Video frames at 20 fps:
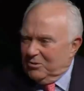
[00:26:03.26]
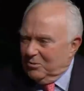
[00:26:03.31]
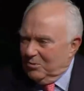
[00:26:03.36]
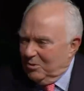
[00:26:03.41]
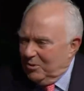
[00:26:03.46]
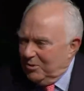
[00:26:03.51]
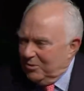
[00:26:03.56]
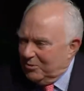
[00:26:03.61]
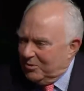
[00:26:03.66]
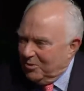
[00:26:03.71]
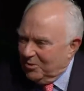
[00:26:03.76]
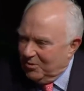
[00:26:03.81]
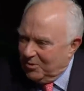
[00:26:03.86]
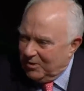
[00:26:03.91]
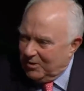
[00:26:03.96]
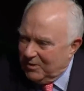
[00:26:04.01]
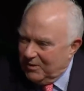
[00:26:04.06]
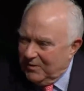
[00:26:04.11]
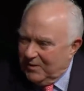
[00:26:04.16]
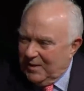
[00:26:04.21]
you. Will you do
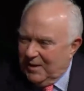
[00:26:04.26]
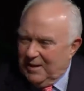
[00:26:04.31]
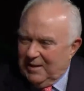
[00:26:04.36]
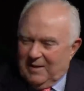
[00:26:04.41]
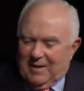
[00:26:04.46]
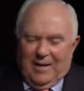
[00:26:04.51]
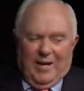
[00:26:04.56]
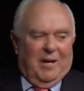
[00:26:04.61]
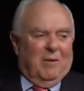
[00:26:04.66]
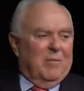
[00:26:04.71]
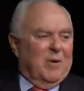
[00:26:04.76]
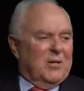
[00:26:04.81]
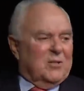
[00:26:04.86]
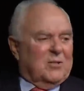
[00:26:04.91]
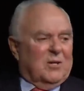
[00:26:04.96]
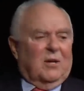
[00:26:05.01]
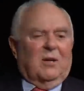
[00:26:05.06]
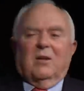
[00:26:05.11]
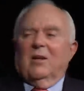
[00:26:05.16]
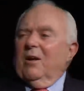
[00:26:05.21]
it? And the head of the AMA
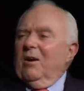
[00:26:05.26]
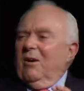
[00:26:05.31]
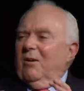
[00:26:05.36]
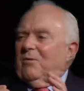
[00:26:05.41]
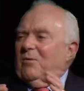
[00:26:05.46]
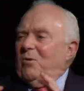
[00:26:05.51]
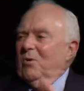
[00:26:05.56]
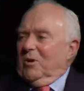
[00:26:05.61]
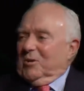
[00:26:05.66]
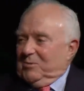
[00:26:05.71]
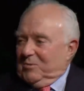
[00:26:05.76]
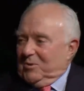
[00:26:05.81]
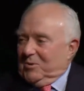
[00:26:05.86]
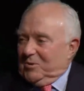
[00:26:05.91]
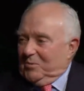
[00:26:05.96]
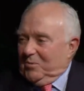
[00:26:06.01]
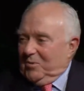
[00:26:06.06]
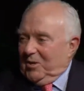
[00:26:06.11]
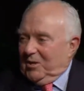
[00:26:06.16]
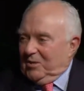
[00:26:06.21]
said, Of course,
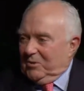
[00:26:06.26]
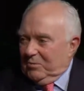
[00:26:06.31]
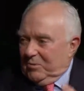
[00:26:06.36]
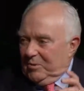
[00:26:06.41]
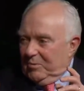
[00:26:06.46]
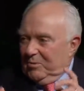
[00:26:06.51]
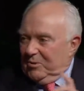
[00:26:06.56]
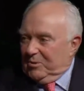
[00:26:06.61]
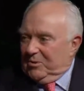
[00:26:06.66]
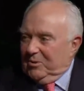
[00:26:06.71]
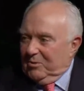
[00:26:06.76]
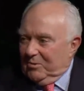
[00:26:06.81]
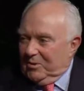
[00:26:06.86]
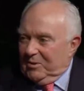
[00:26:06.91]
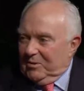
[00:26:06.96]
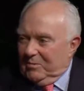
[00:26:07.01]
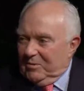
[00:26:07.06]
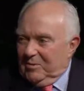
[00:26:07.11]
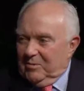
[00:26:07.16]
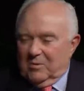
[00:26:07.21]
Mr. President, we will do it.
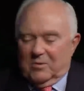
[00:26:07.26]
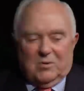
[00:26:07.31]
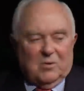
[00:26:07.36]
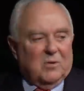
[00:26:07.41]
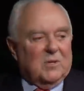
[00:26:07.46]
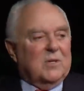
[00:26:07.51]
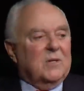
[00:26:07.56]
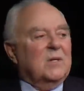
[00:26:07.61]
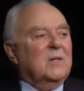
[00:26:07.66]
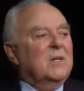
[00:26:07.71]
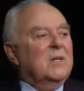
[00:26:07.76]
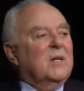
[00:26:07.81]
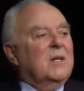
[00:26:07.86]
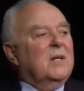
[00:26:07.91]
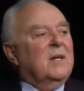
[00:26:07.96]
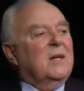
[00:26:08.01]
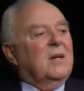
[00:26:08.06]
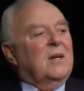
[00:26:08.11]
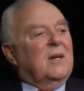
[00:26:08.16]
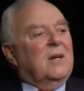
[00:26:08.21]
We will do it.
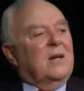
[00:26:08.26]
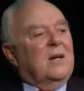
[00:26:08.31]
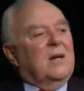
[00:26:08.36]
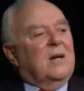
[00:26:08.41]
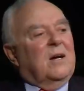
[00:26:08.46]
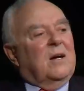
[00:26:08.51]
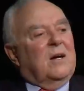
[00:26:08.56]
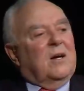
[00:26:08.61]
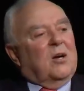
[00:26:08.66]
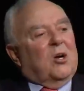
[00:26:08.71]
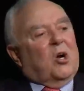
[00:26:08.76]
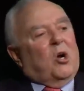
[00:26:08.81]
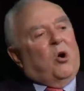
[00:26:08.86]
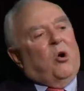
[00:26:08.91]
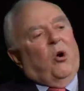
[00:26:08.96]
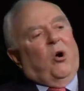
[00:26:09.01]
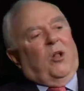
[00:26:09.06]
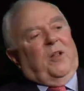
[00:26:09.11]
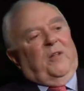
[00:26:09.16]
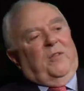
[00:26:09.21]

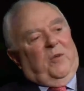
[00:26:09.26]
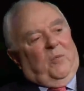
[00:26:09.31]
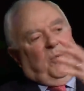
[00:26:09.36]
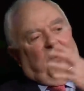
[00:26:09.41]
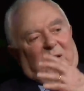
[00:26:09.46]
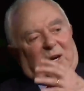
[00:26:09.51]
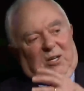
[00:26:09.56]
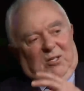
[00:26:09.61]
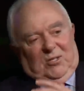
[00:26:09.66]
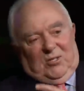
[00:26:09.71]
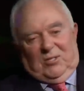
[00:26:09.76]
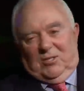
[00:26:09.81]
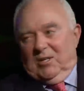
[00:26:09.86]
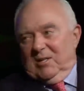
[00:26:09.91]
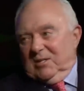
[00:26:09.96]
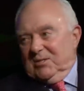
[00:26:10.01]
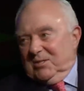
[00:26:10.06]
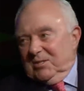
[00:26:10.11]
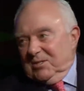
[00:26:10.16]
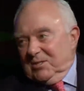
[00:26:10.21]
Call in the press,
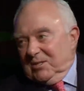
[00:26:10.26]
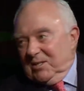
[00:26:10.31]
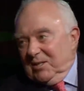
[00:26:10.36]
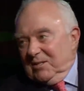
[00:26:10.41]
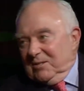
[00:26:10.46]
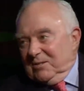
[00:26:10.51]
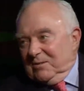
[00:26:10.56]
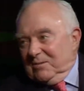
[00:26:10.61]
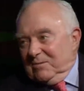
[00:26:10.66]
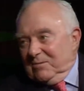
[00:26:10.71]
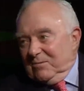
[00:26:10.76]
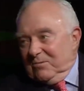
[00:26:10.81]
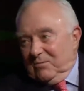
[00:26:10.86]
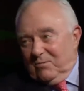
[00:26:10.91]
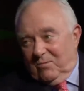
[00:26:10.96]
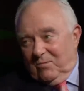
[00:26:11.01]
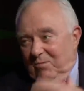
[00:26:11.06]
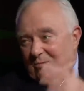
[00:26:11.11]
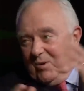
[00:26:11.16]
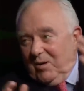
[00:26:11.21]
Johnson says,
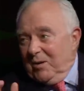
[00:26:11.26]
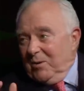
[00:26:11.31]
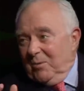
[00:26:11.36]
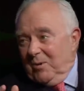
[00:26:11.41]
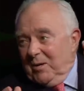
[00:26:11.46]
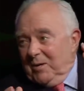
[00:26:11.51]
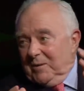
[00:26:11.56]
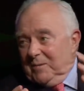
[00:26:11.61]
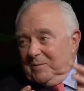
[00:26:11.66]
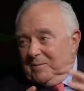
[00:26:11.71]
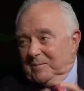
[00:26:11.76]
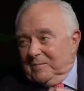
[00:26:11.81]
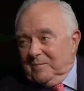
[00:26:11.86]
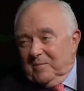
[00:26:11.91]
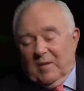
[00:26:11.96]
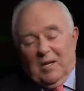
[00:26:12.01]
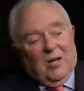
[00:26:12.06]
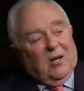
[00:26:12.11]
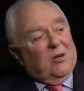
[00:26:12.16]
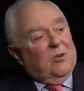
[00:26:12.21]
right away.
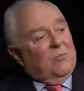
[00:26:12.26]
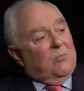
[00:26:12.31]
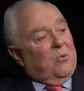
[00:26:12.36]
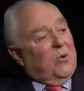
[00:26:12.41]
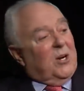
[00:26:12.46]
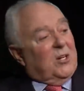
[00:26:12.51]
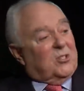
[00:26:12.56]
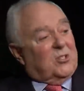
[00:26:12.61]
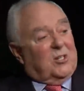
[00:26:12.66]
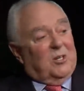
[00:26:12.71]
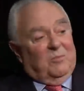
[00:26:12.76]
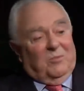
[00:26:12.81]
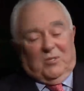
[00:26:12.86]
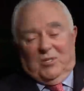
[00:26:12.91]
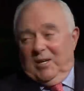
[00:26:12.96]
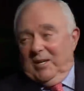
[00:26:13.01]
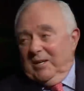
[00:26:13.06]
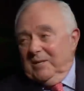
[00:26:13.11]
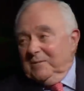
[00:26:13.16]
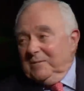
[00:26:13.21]
Press comes
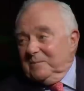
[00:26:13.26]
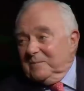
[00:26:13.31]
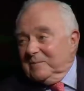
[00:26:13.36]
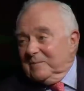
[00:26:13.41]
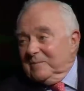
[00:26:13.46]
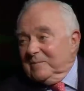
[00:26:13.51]
in.